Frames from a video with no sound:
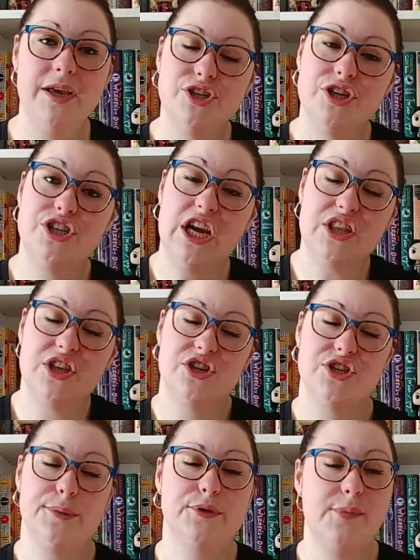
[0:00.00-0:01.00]
Make sure to check the
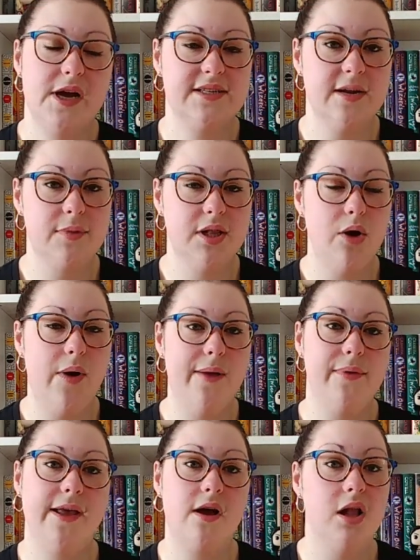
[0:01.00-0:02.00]
description box down below.
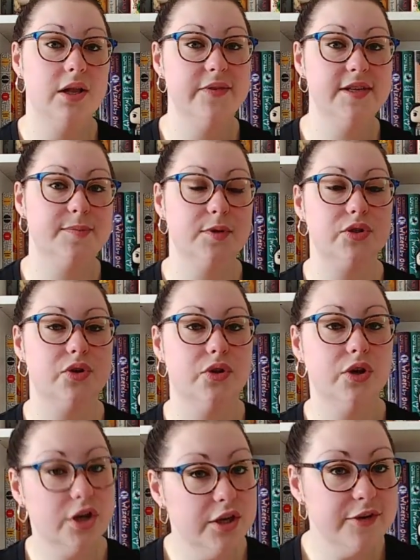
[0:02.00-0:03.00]
I will link all of these books to
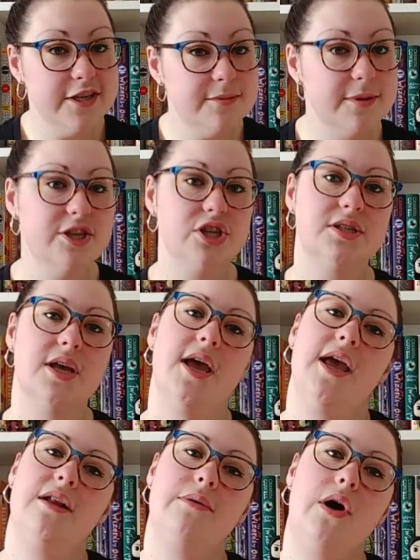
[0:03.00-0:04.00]
their Goodreads pages
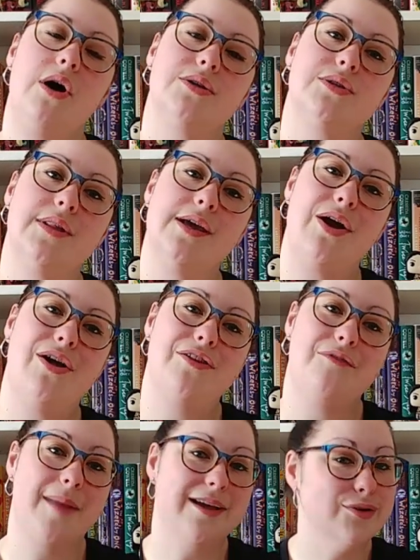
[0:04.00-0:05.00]
and I will also link all
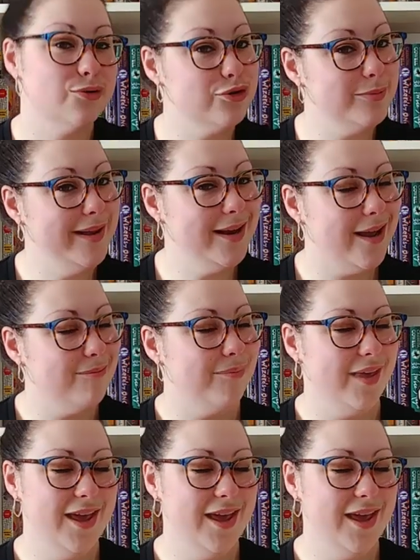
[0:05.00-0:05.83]
of my social media.